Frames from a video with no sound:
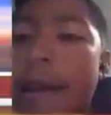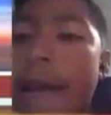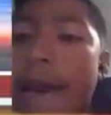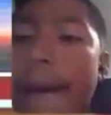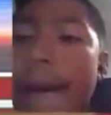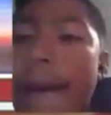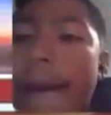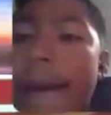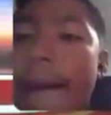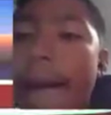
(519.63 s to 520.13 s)

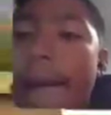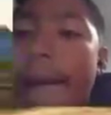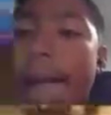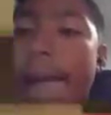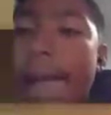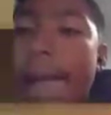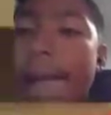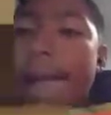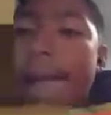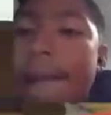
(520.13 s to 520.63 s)

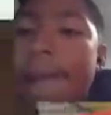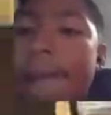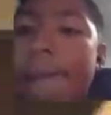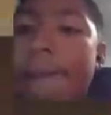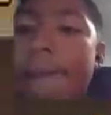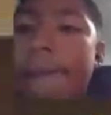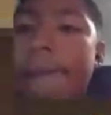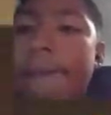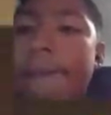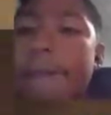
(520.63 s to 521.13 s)

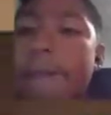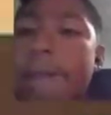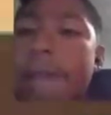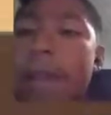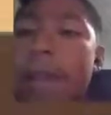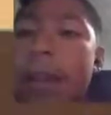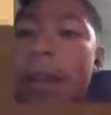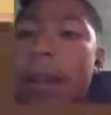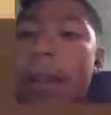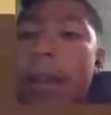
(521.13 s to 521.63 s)

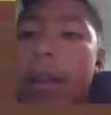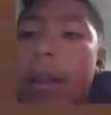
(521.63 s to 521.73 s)
(silence)